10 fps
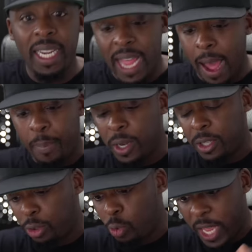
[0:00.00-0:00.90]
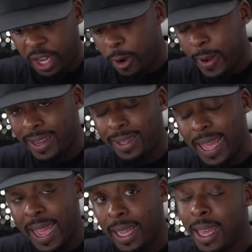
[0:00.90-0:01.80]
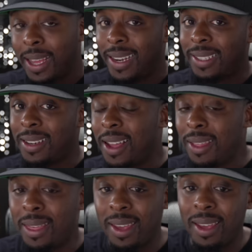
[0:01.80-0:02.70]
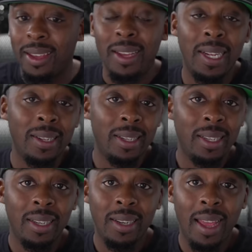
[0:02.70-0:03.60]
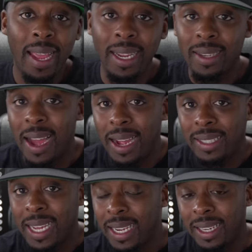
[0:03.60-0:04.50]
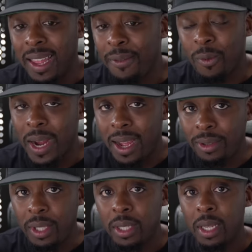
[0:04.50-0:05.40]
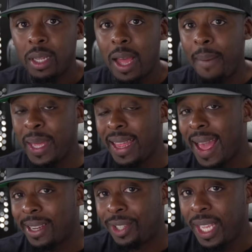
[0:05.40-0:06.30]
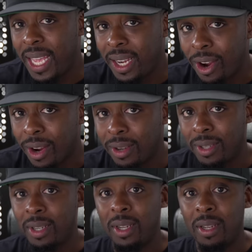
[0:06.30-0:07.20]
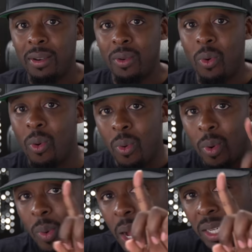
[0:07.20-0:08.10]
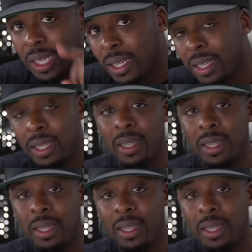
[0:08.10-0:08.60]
And it happened to hit her in the leg. And that's another thing. eight, nine, ten, eleven rounds. How many actually hit her? One.